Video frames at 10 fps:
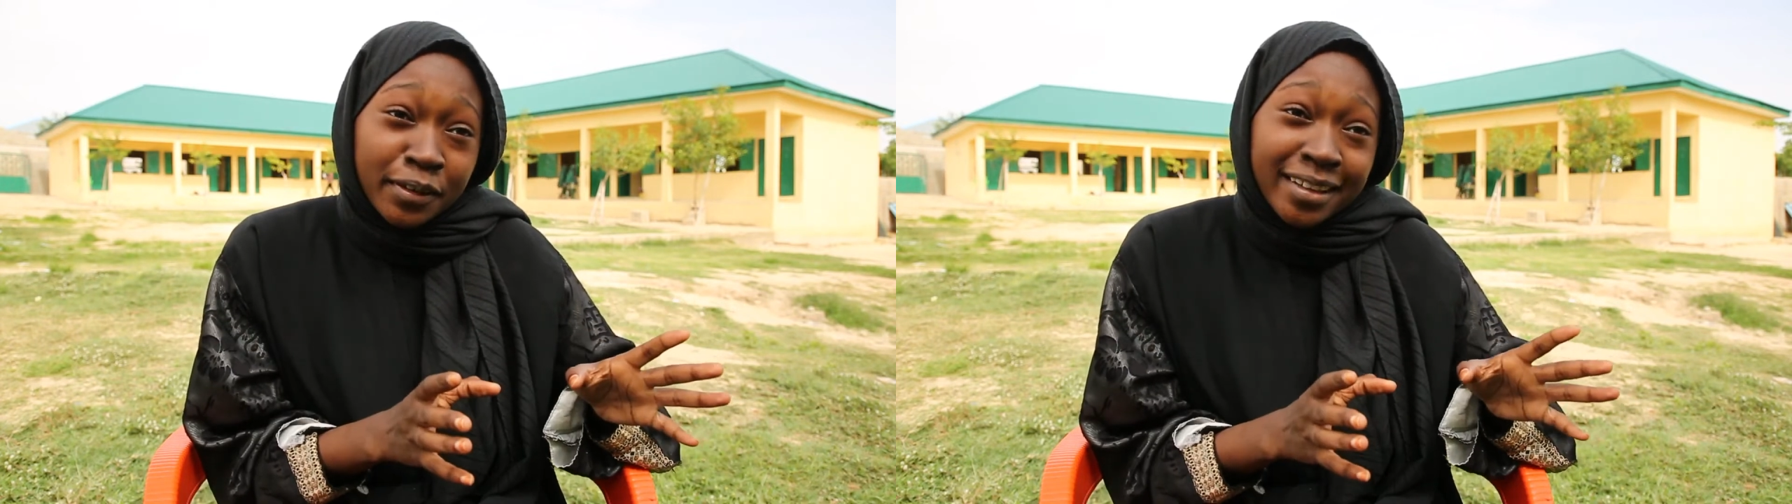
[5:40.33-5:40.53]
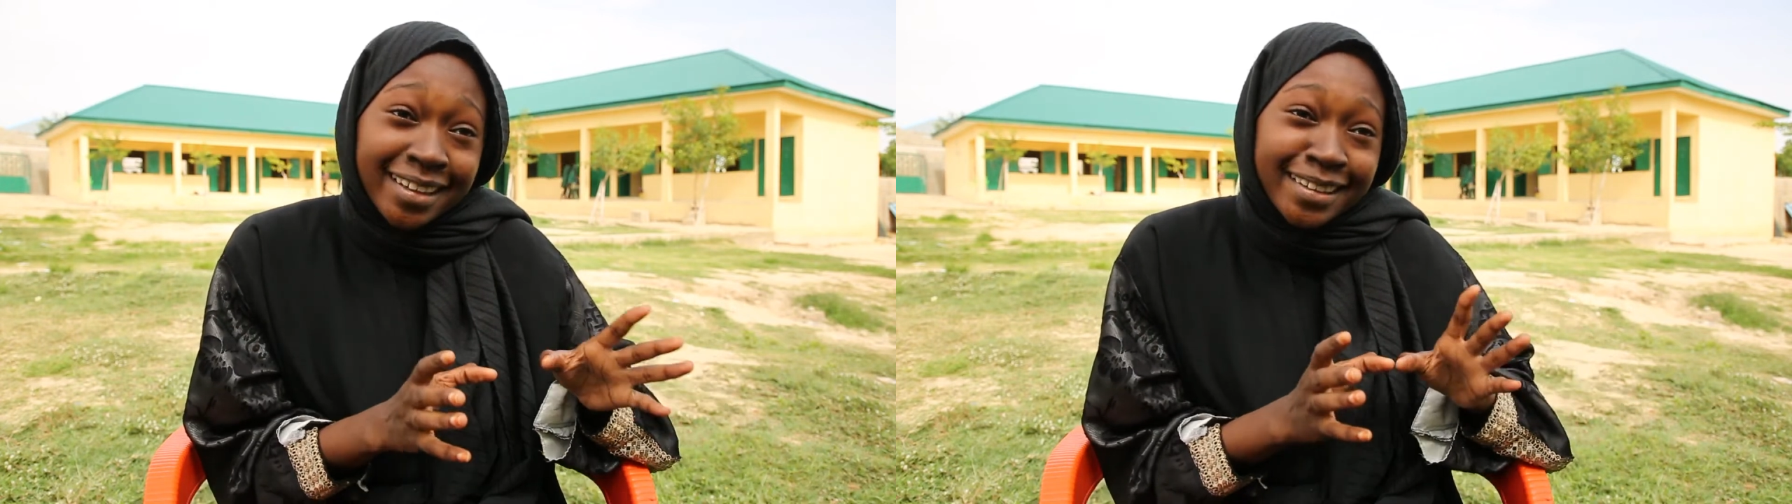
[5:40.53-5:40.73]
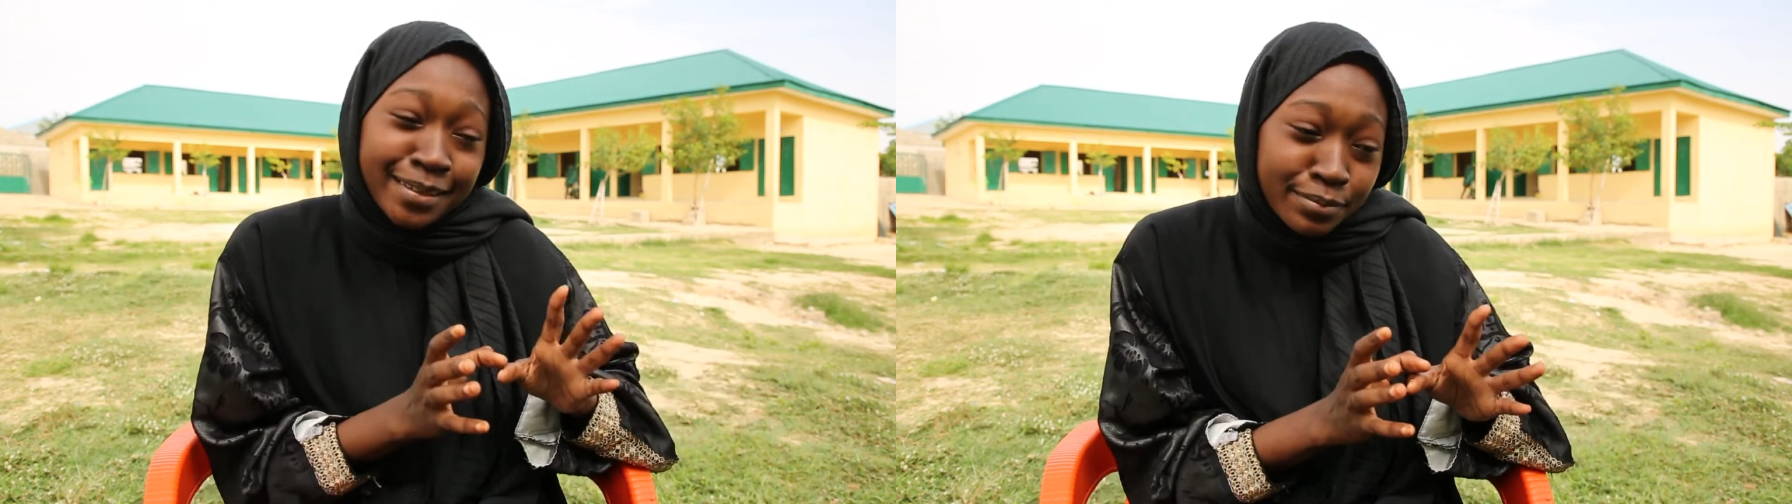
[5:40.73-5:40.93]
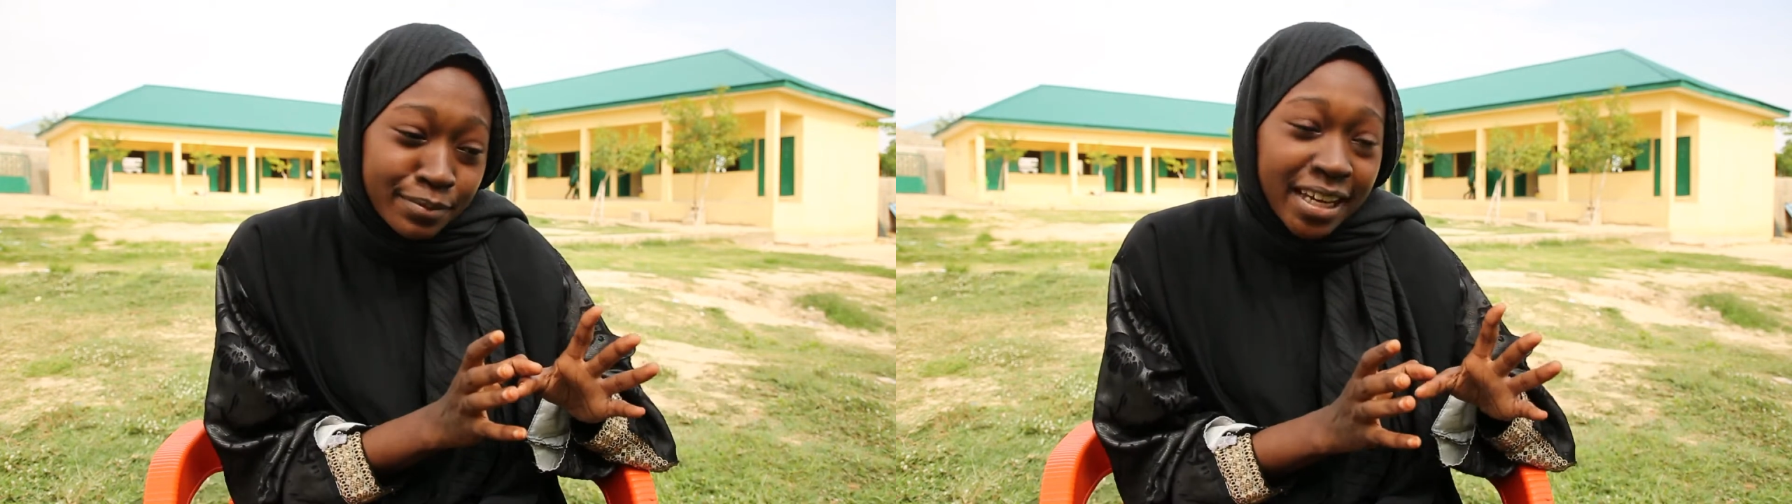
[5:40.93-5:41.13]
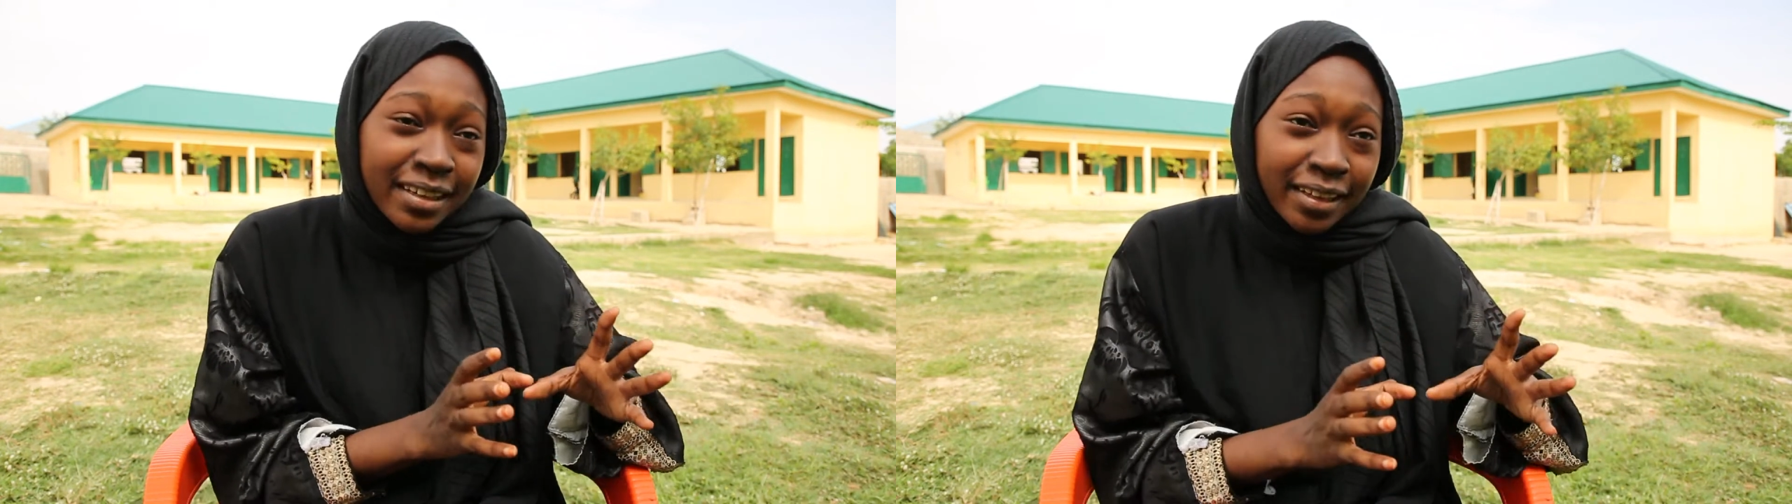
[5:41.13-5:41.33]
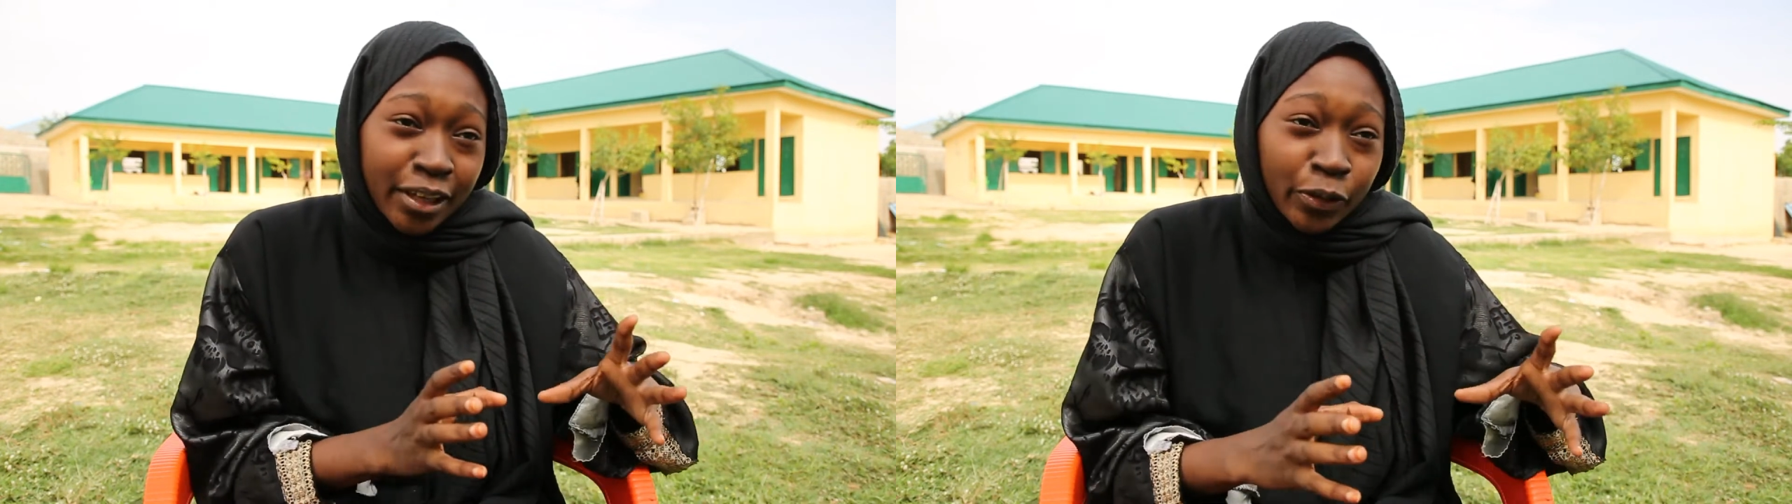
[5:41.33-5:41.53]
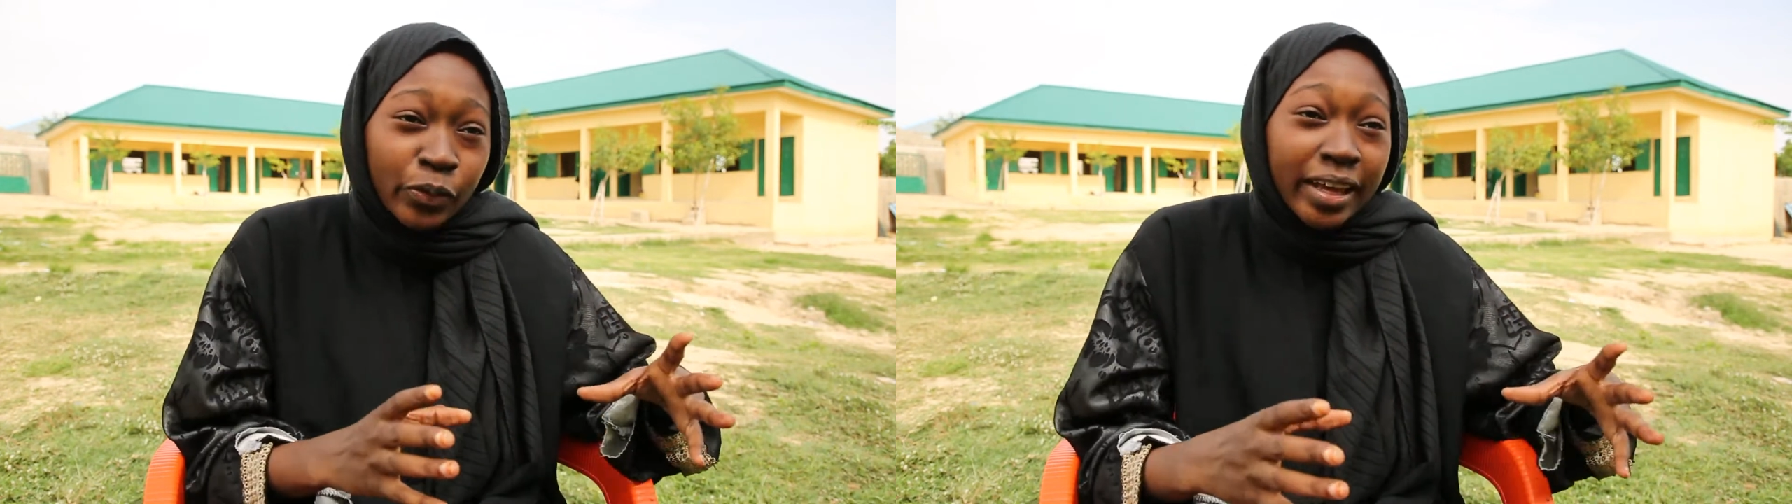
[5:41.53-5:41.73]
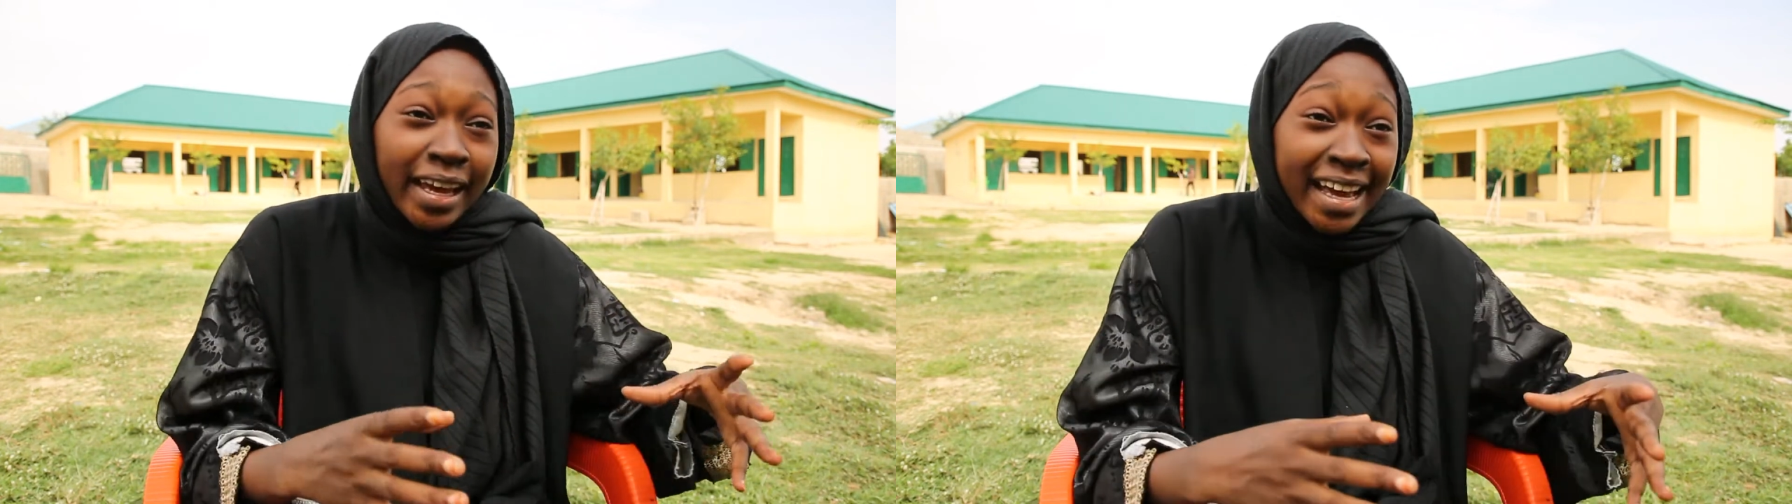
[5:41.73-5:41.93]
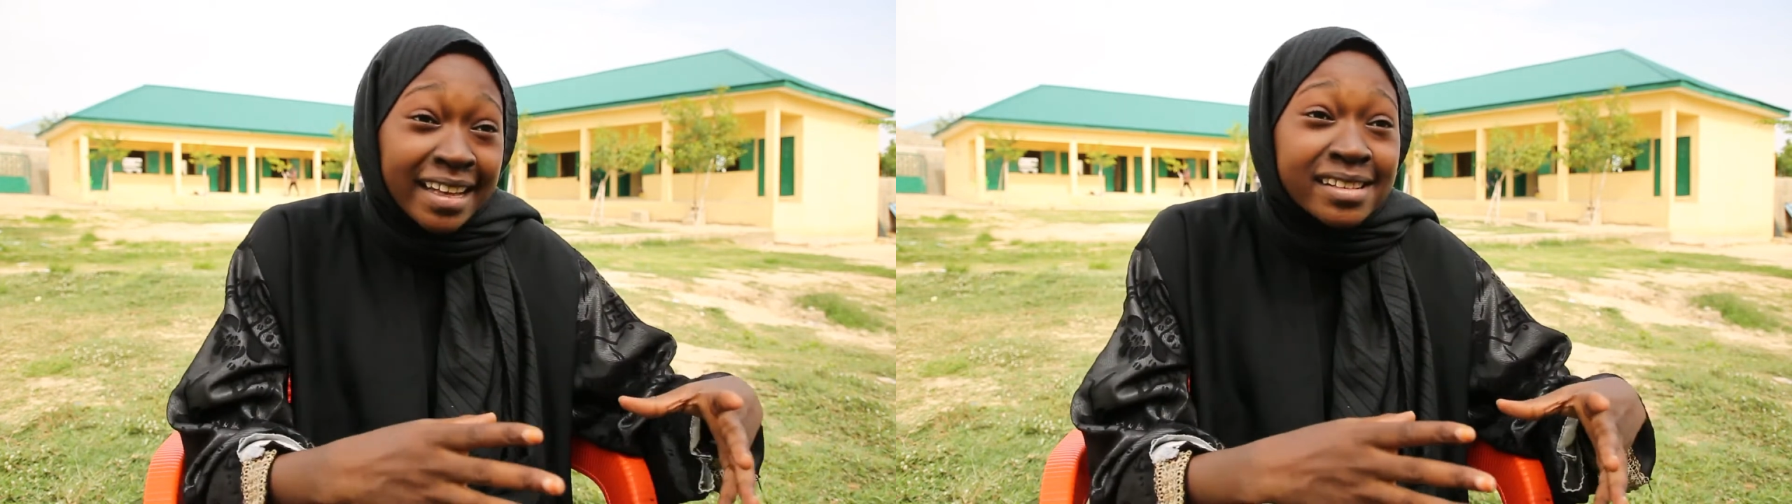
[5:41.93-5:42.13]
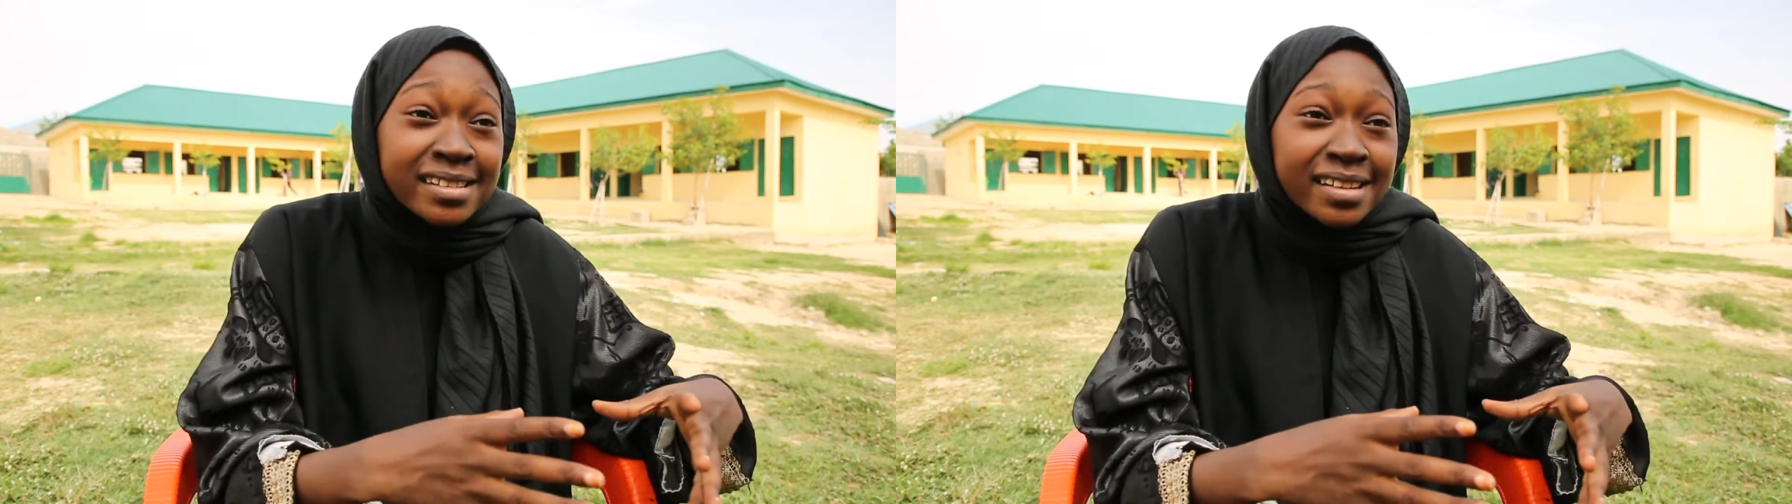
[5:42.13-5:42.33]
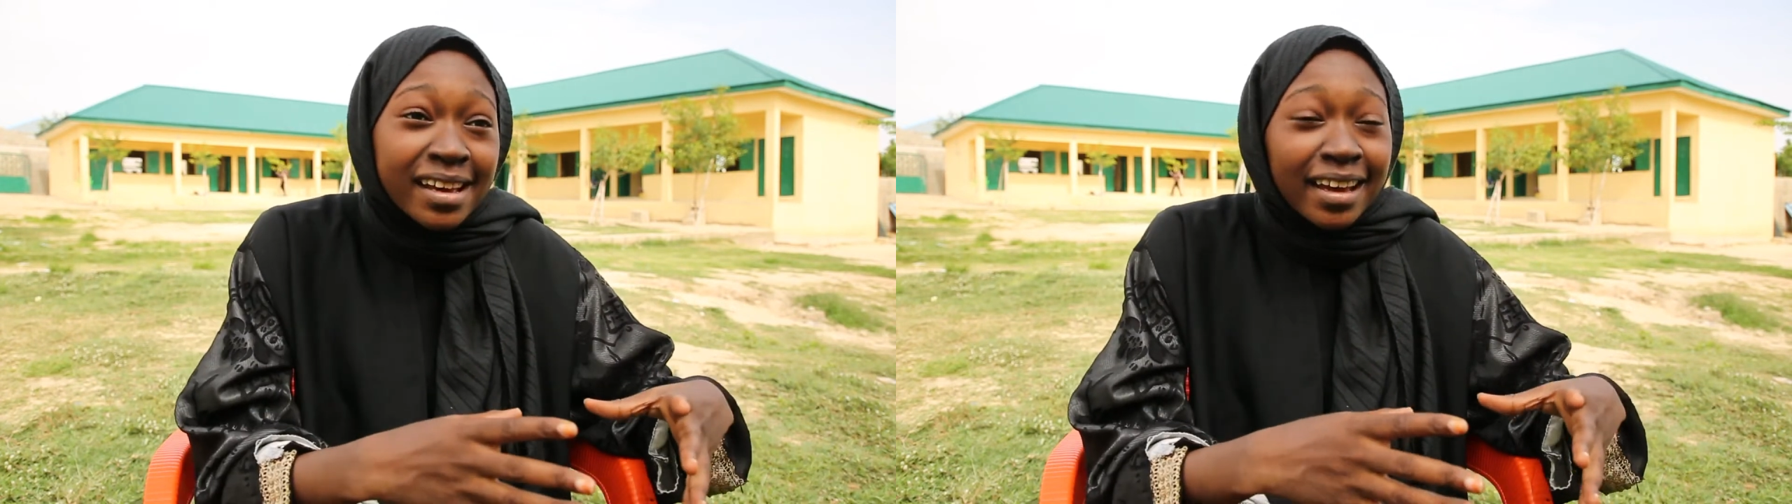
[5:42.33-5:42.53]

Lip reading: like the main, like the heads